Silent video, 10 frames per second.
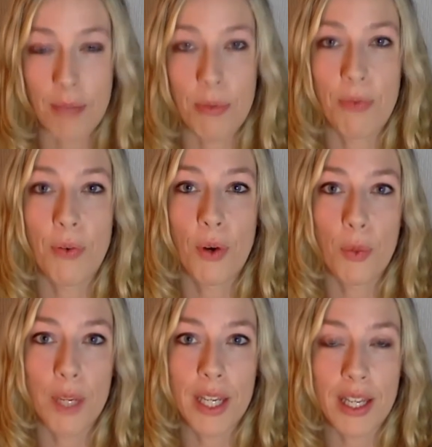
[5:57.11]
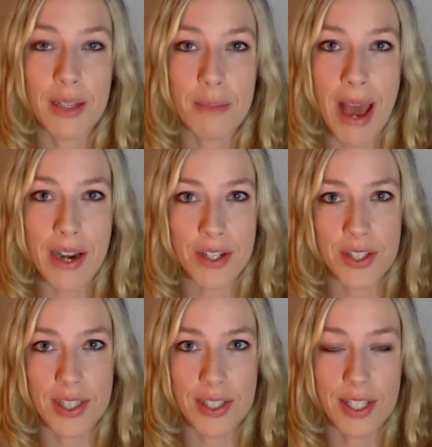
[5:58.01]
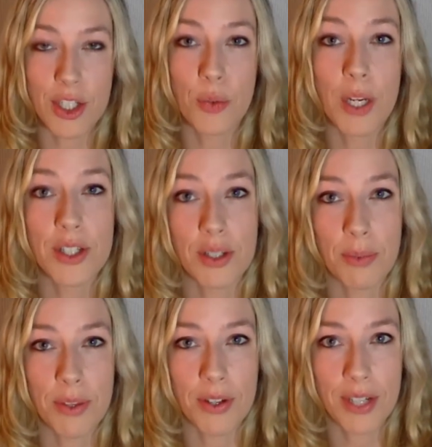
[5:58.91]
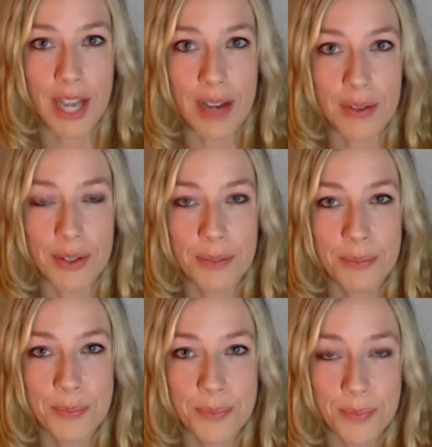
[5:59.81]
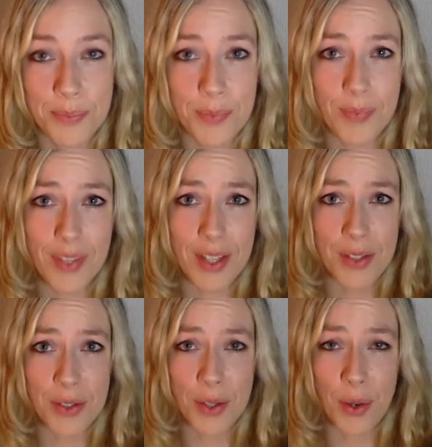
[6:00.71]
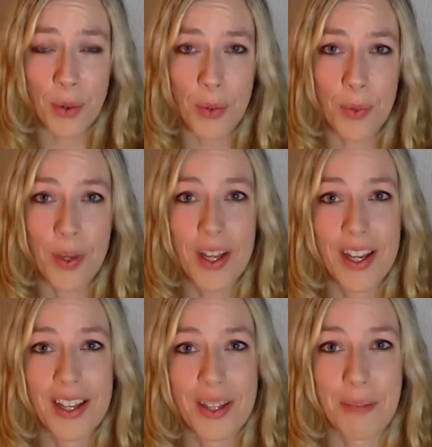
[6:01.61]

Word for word: before we can manage this situation with your account. So the